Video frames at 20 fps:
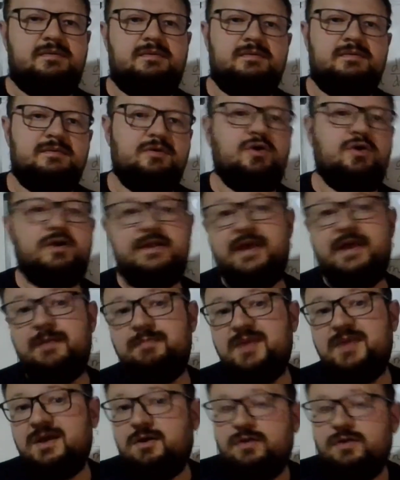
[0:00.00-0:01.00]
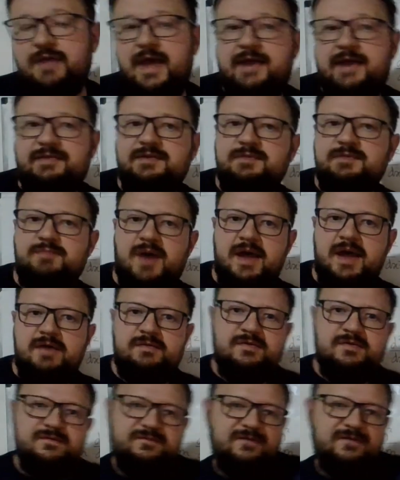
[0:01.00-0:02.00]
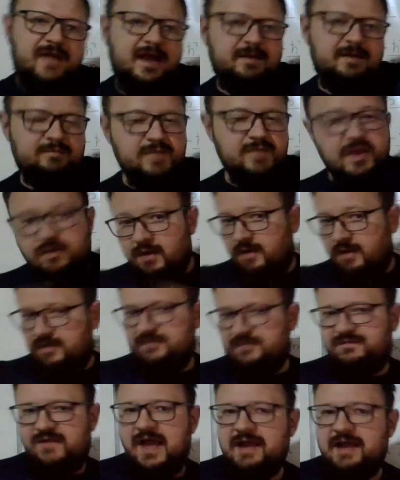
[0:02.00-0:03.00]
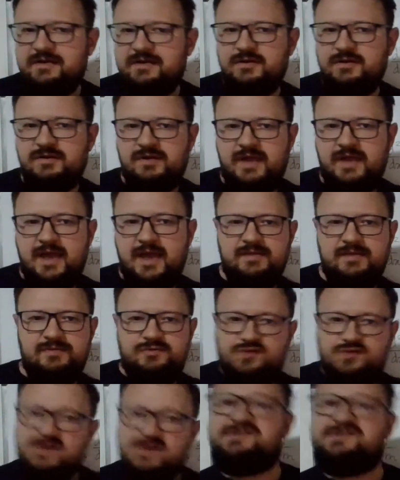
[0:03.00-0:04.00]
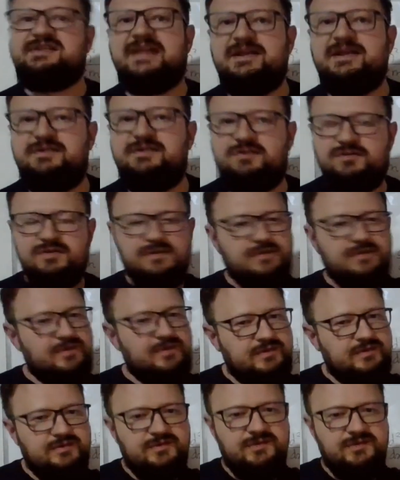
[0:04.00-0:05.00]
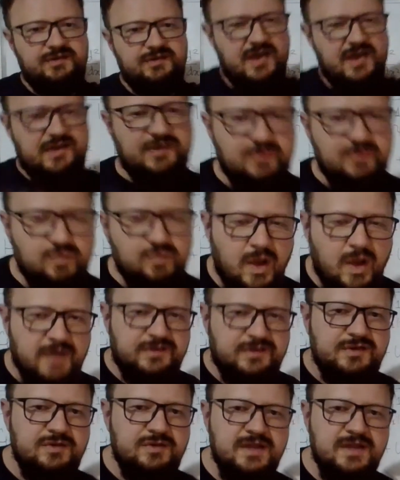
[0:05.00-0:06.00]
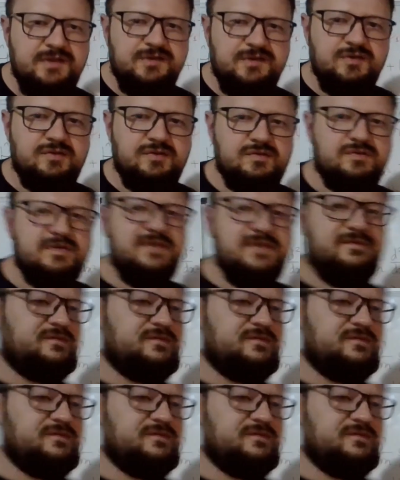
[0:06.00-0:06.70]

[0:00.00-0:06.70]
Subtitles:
or can be connected by mirror reflection and translation. It's just what you need to do. If